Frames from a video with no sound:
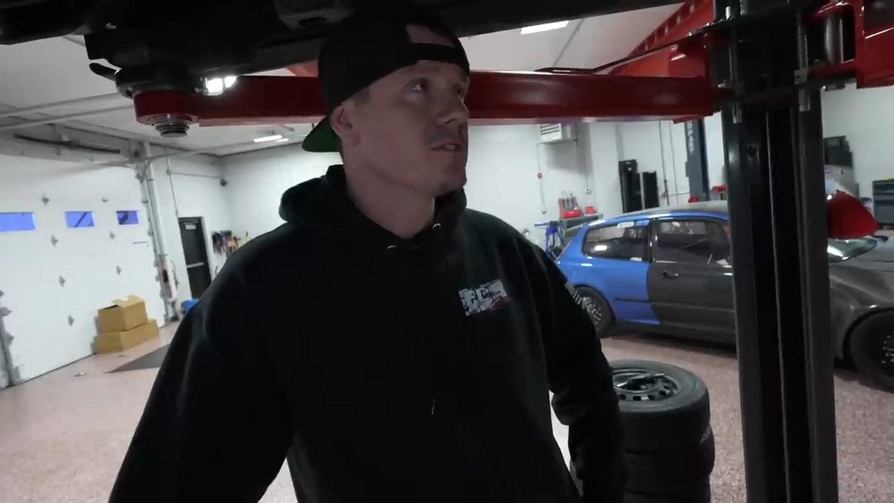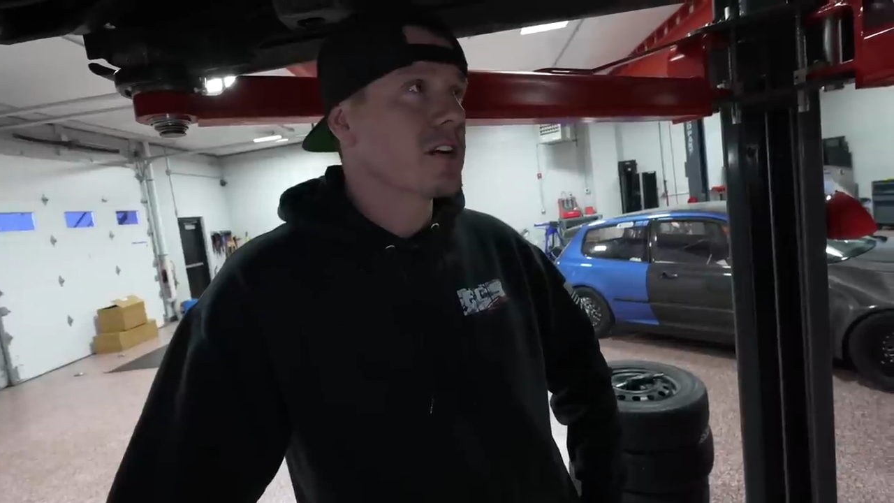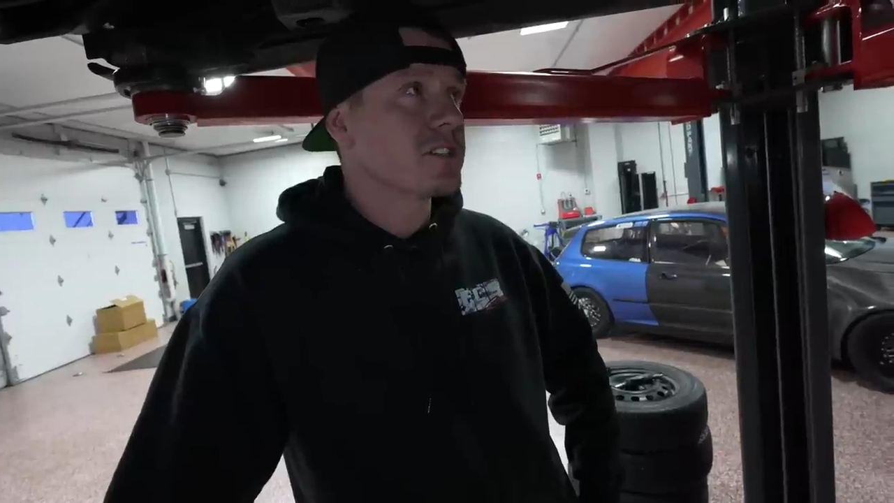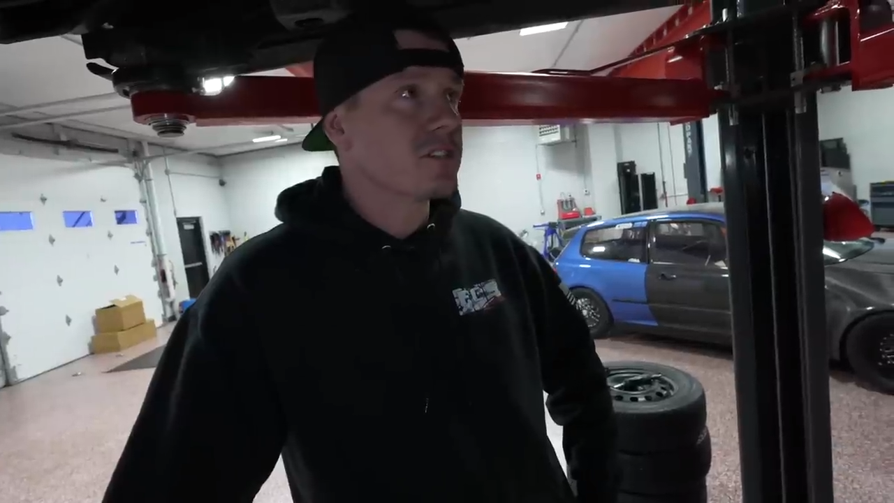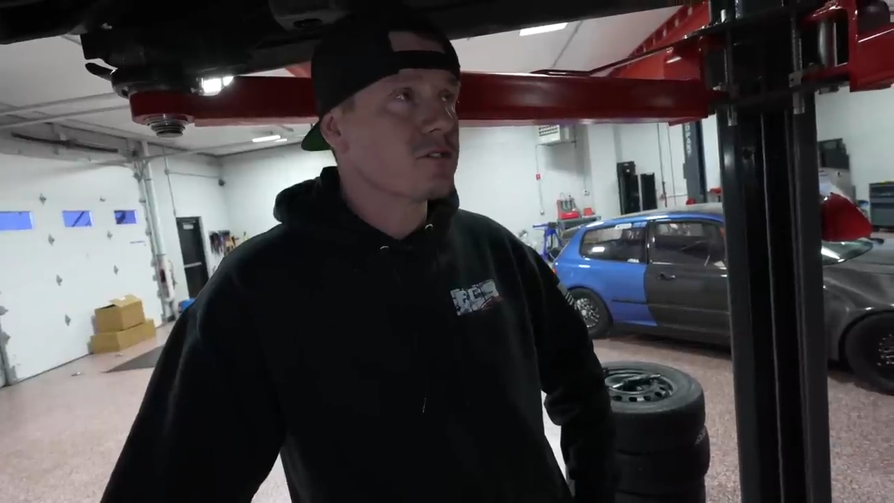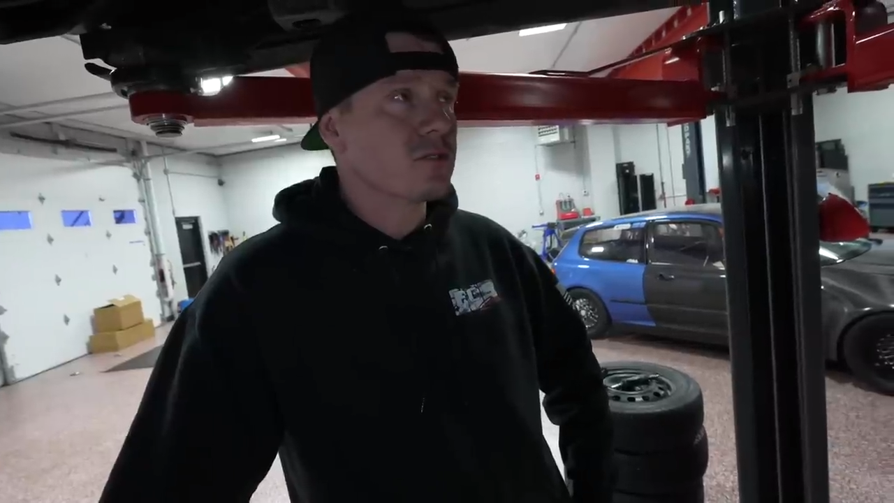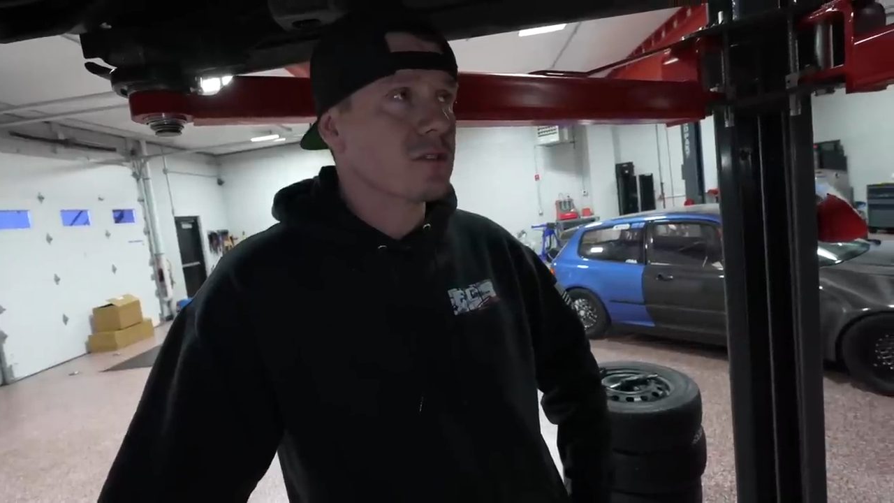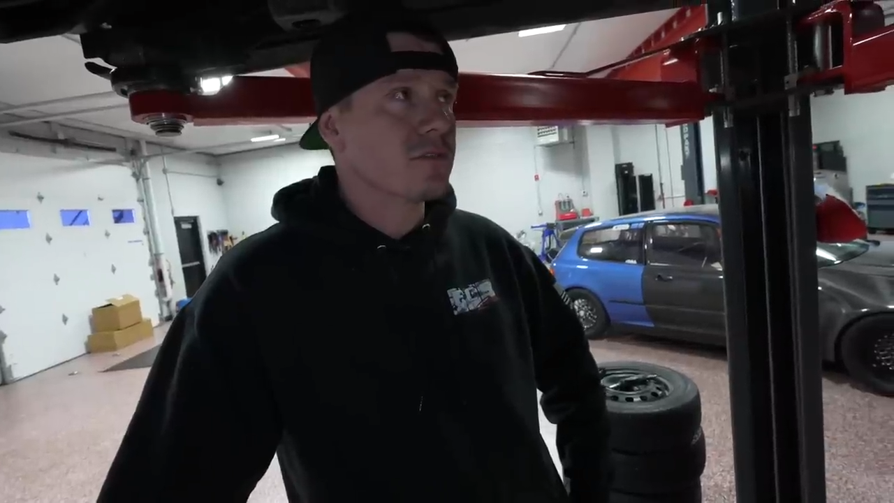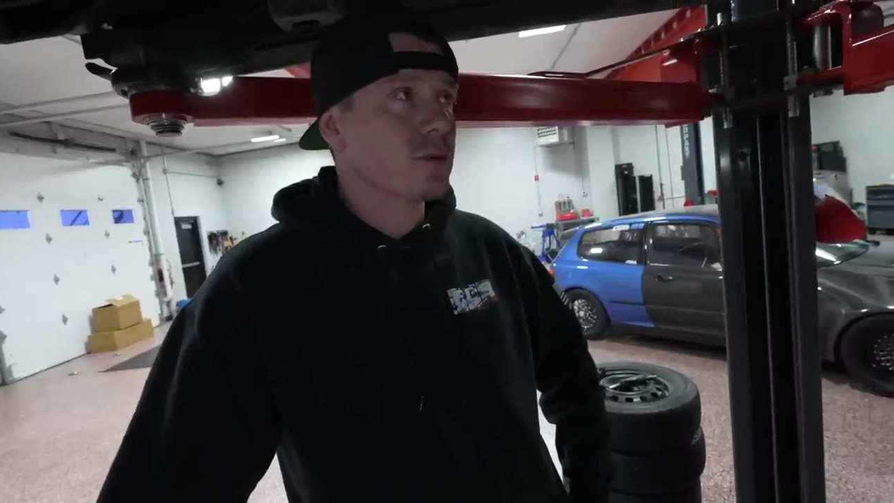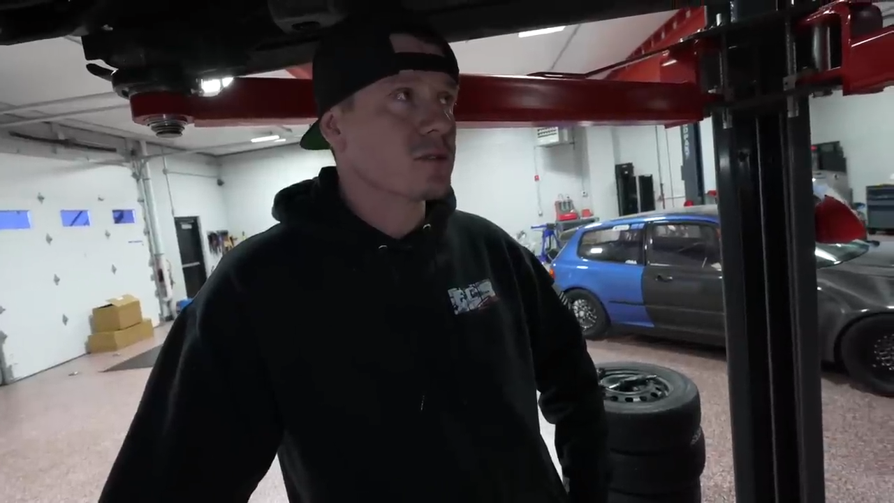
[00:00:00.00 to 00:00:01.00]
Traction control
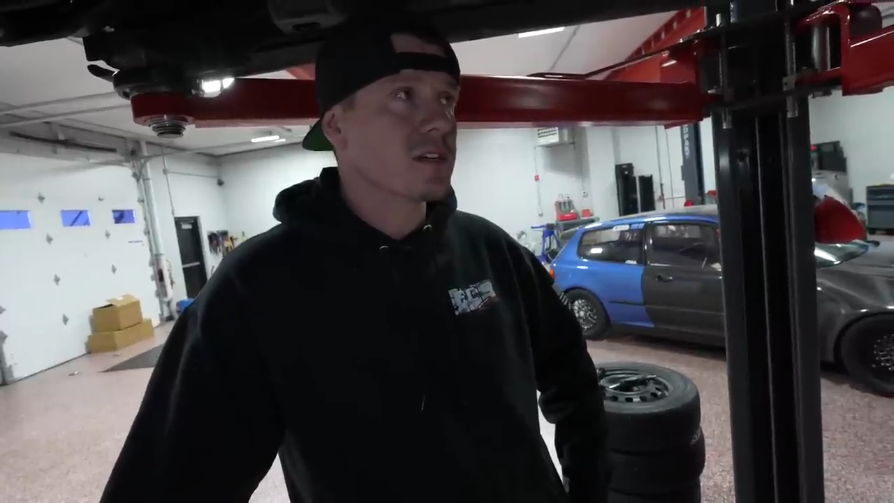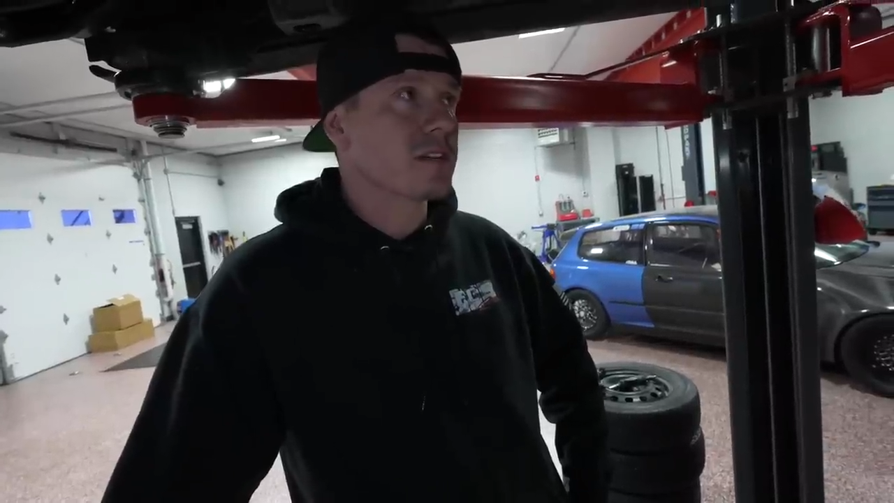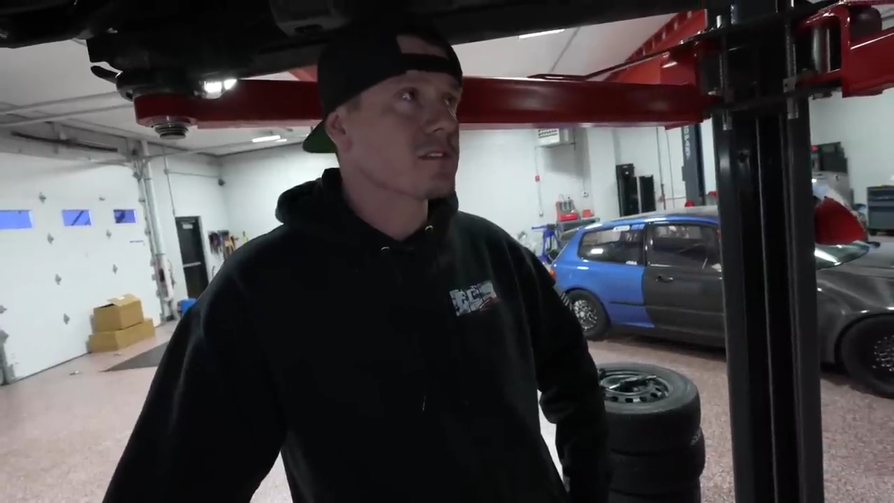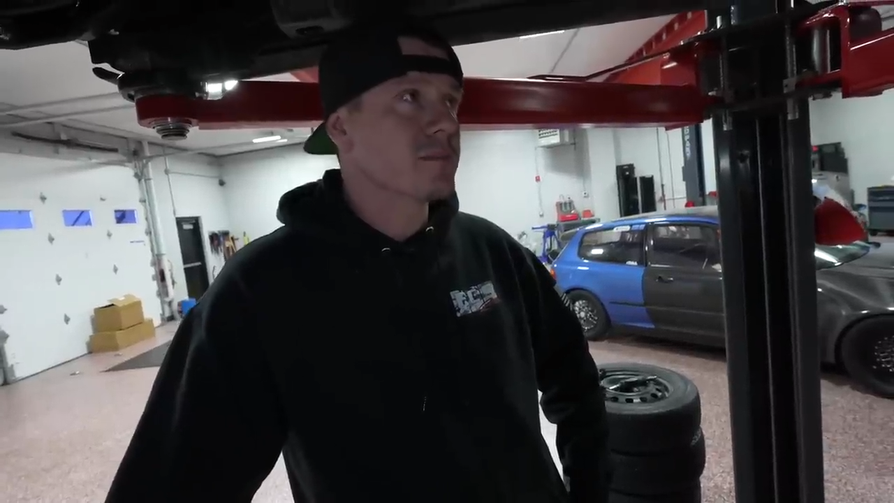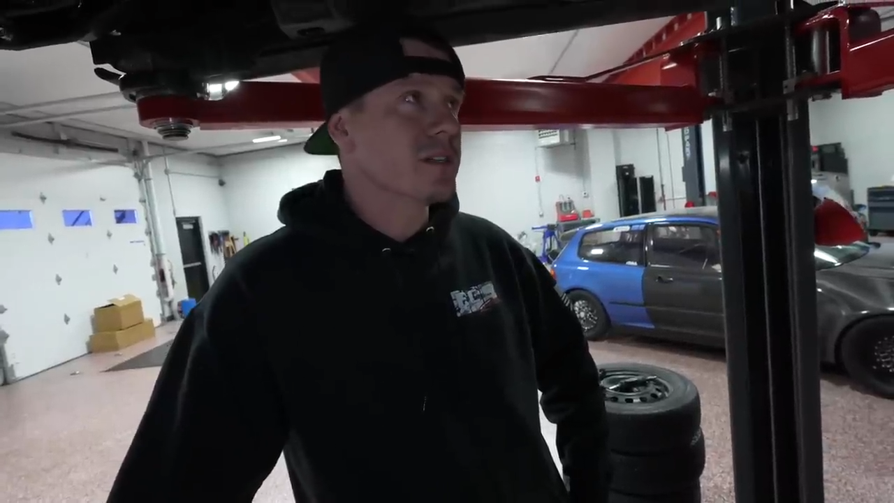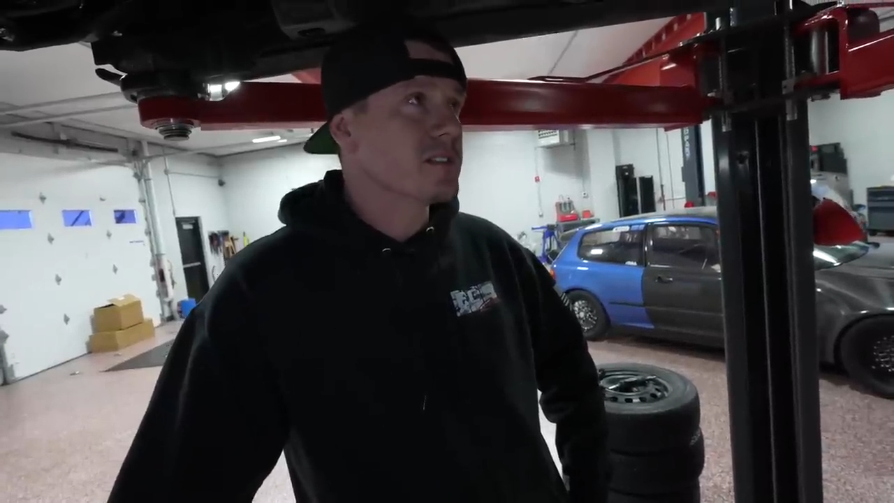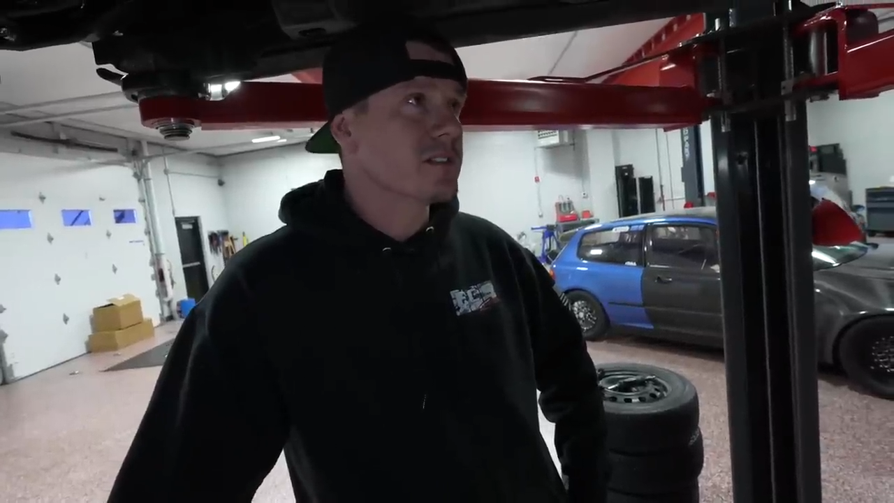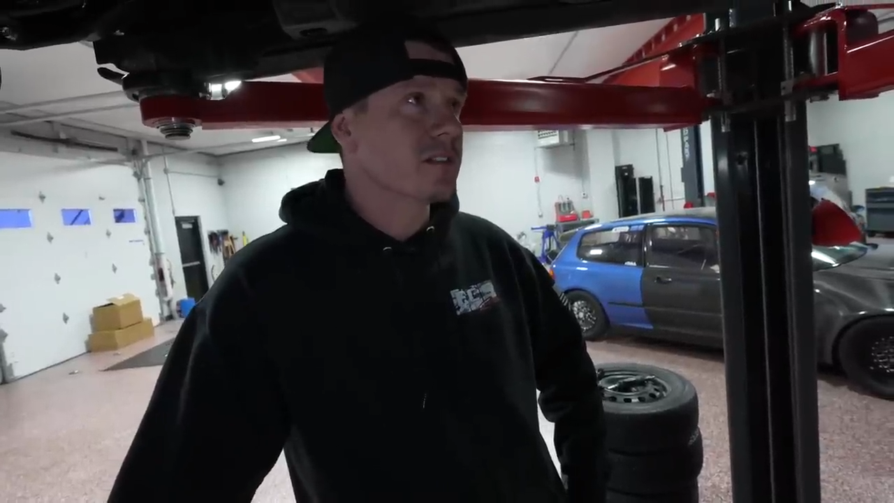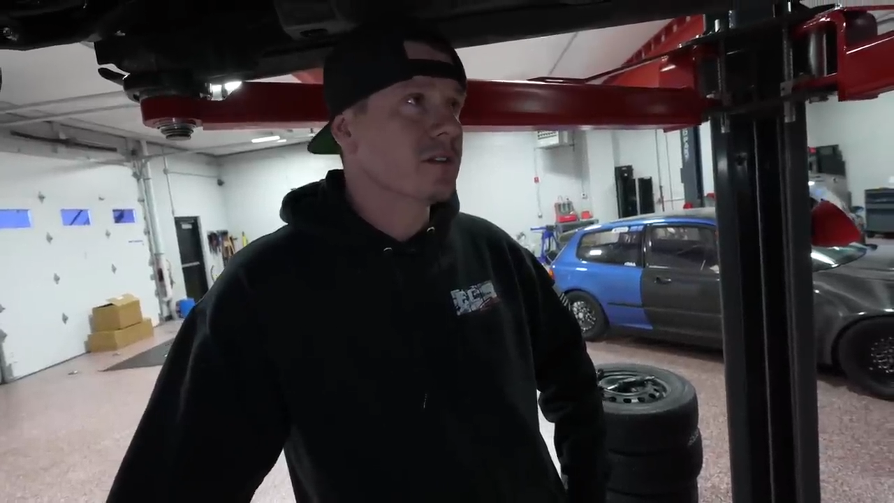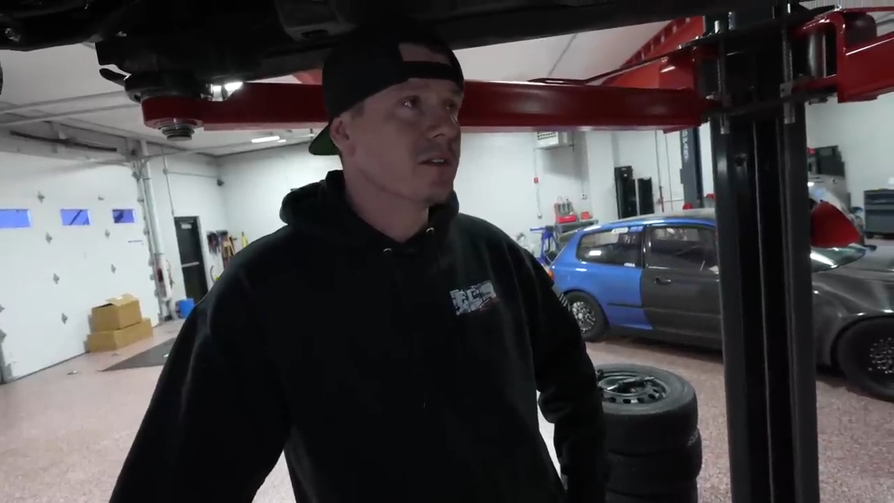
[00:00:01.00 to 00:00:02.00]
on fuel tech is amazing.